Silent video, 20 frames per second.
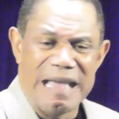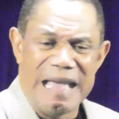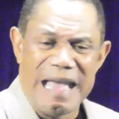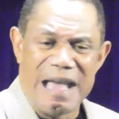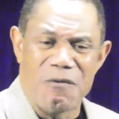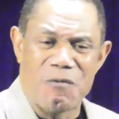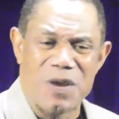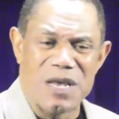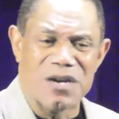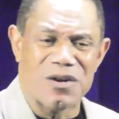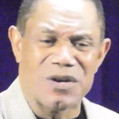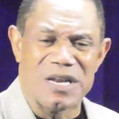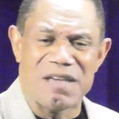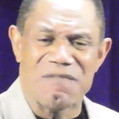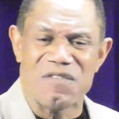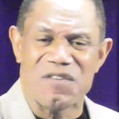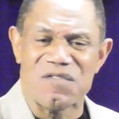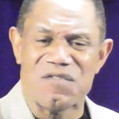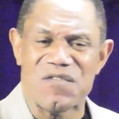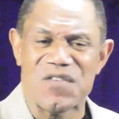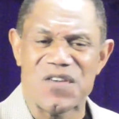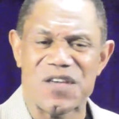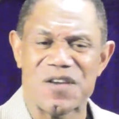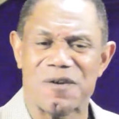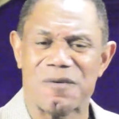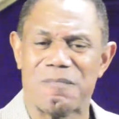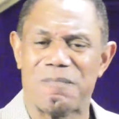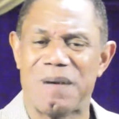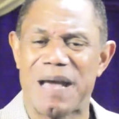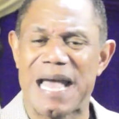and we don't even
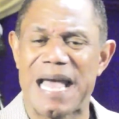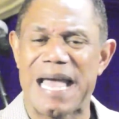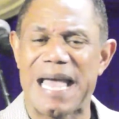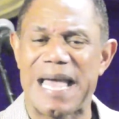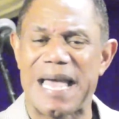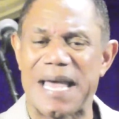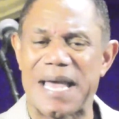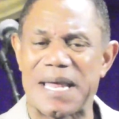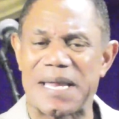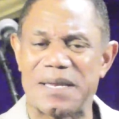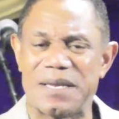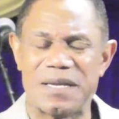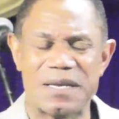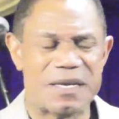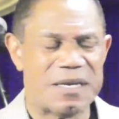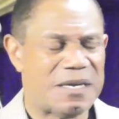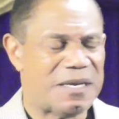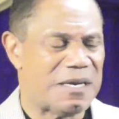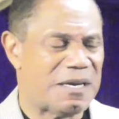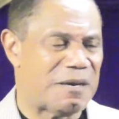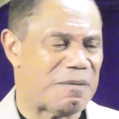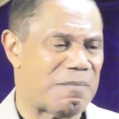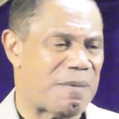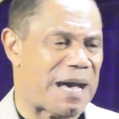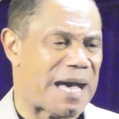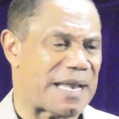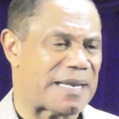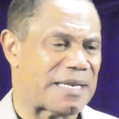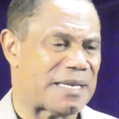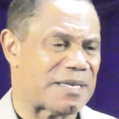feel bad
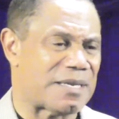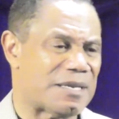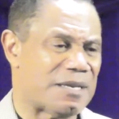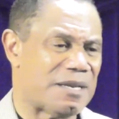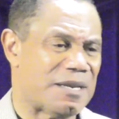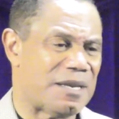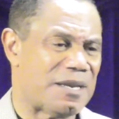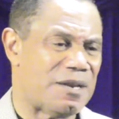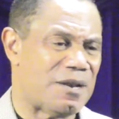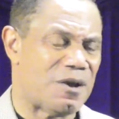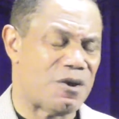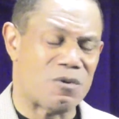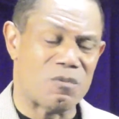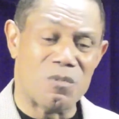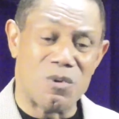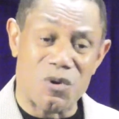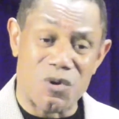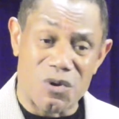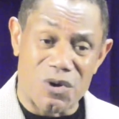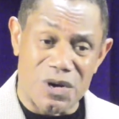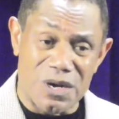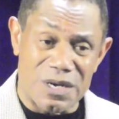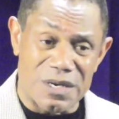about it no more.